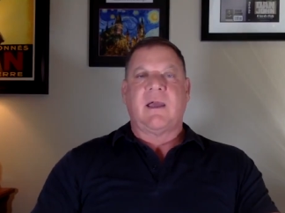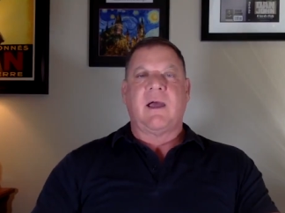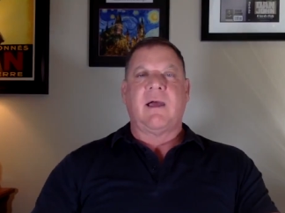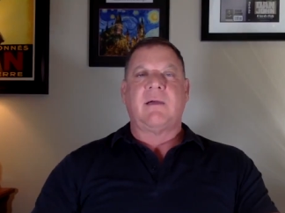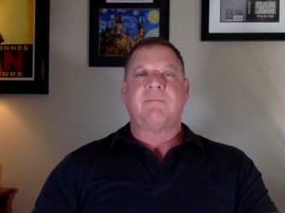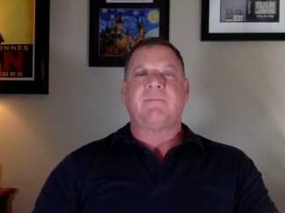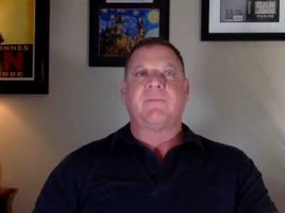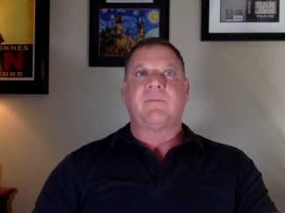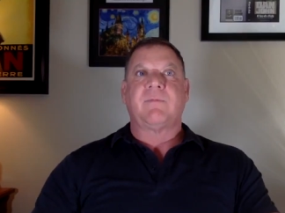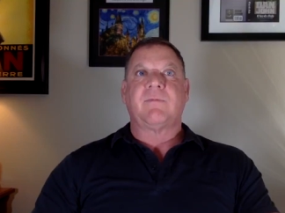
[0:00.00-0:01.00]
Um,
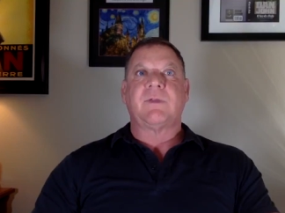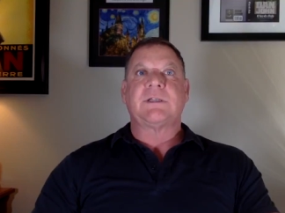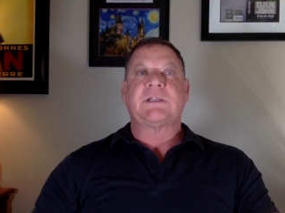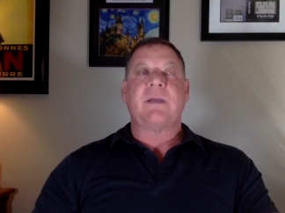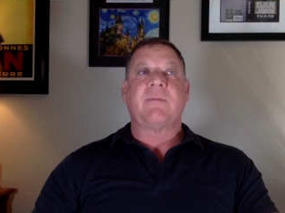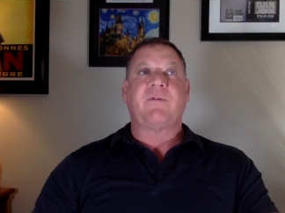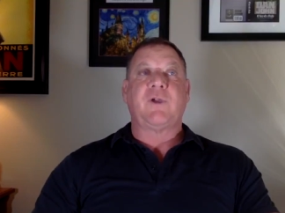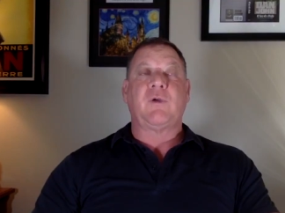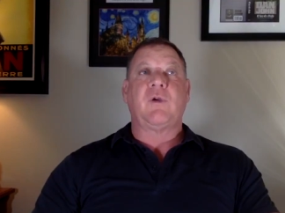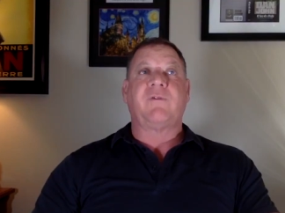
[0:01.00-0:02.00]
some of
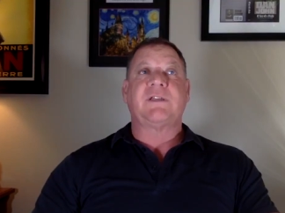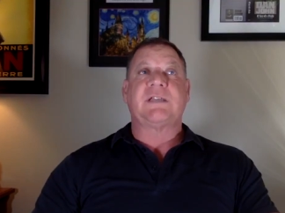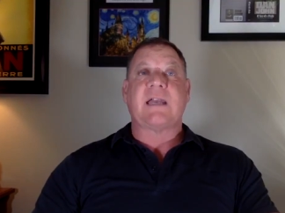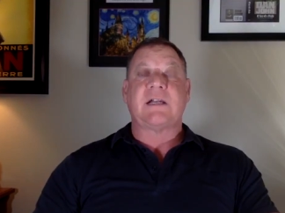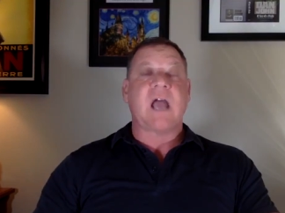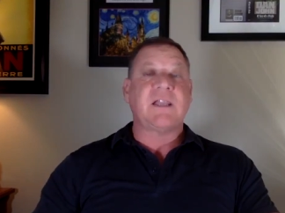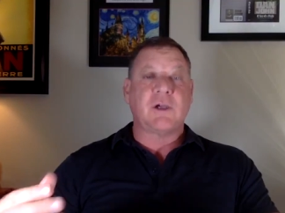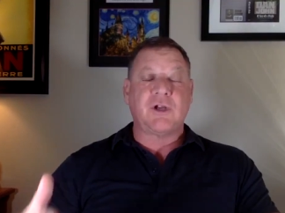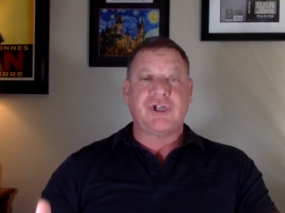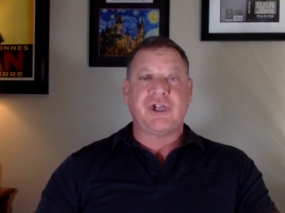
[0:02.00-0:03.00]
you who have decided not to
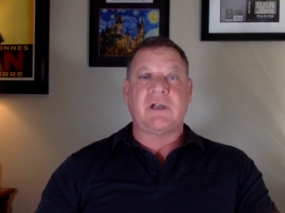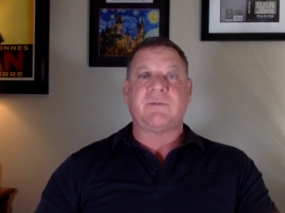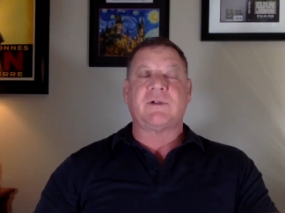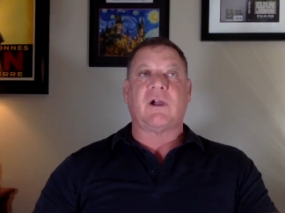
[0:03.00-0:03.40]
go to gyms